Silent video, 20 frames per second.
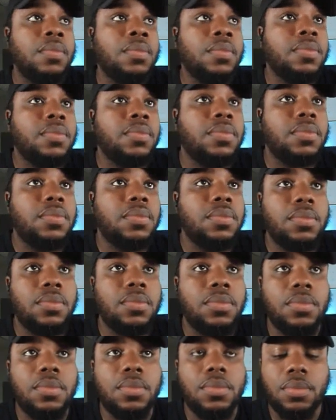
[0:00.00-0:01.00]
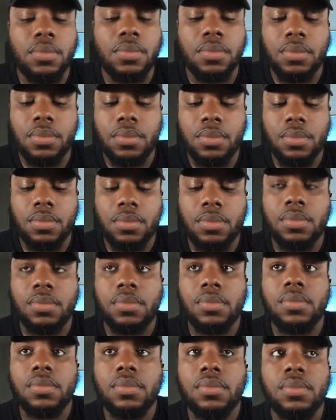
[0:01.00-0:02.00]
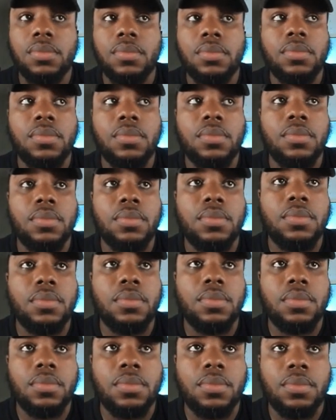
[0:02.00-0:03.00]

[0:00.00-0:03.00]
(not speaking)